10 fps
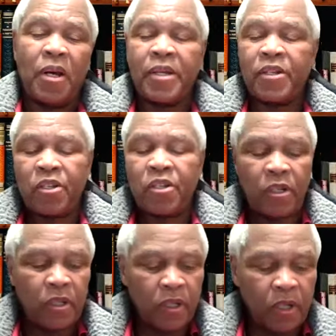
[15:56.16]

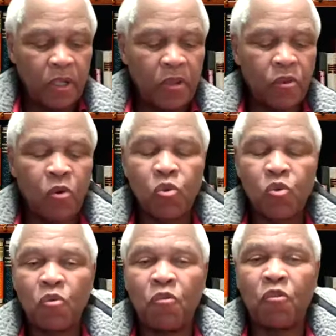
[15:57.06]
until
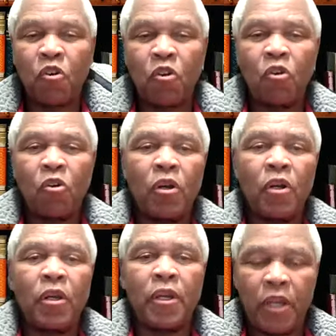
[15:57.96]
those who follow
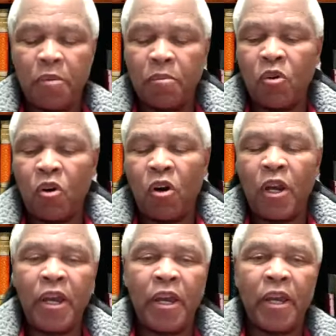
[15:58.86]
him or
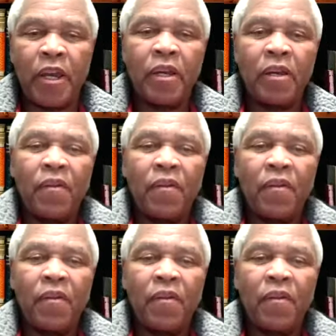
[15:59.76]
her